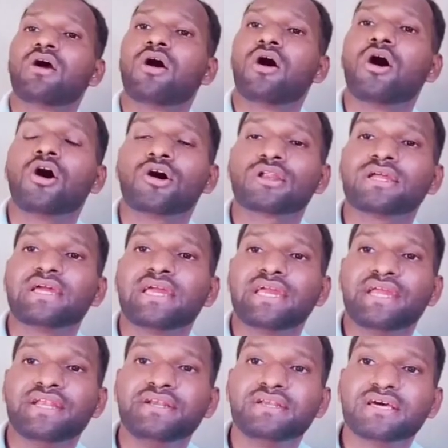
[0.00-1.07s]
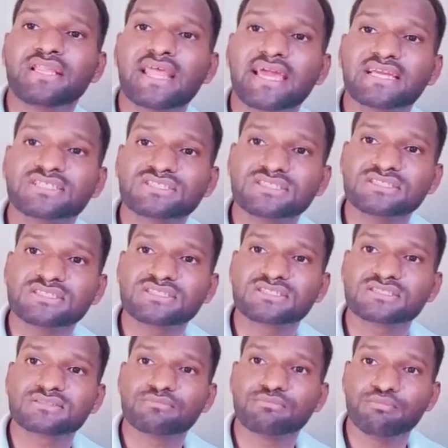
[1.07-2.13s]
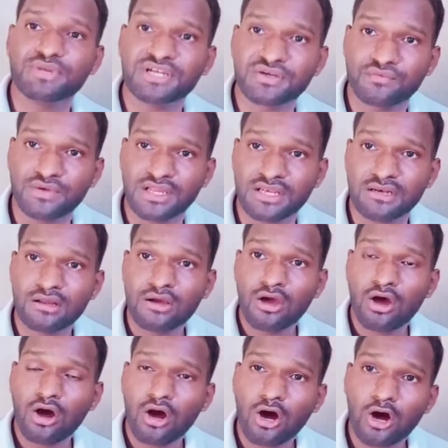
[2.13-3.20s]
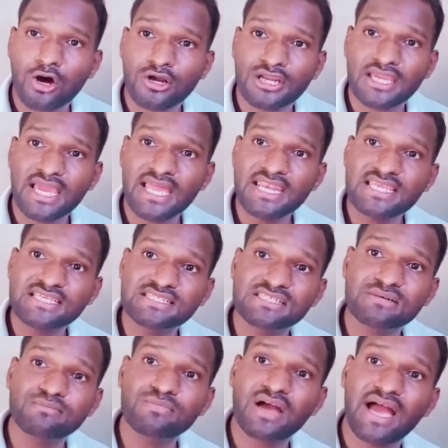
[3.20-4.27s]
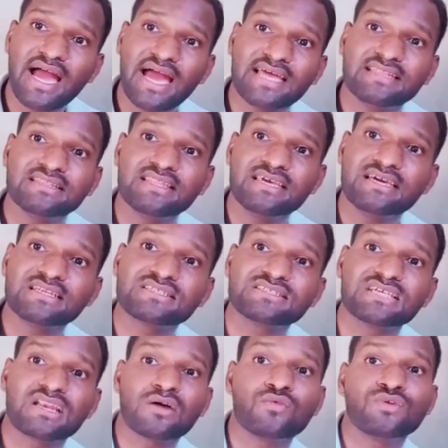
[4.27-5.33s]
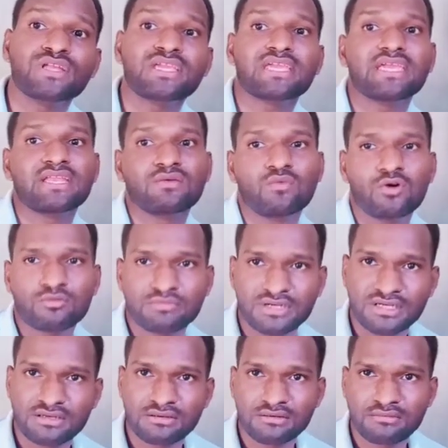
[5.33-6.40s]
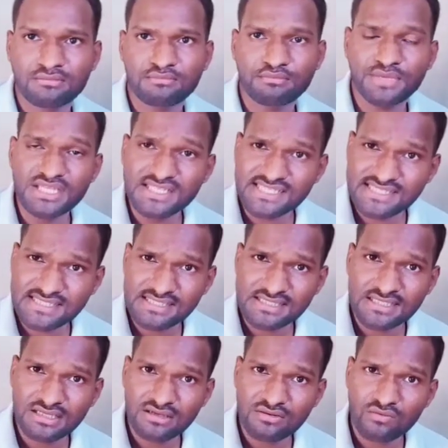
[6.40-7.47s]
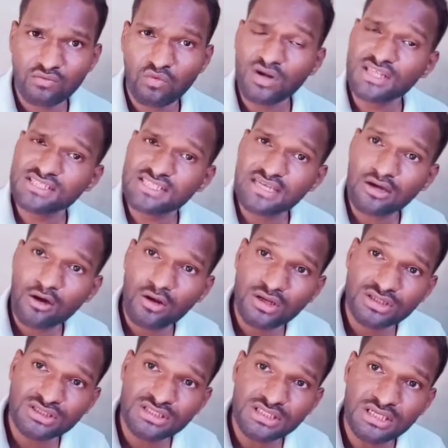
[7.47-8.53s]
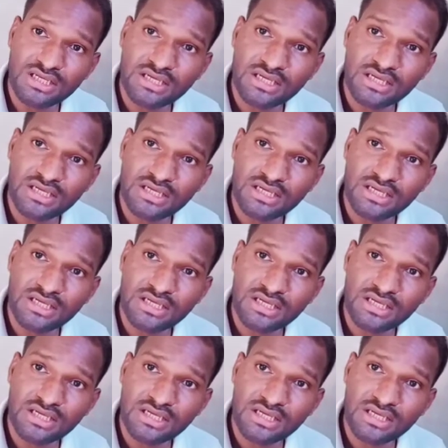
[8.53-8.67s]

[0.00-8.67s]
or interactions between organism and their surrounding environment. Means, what is ecology?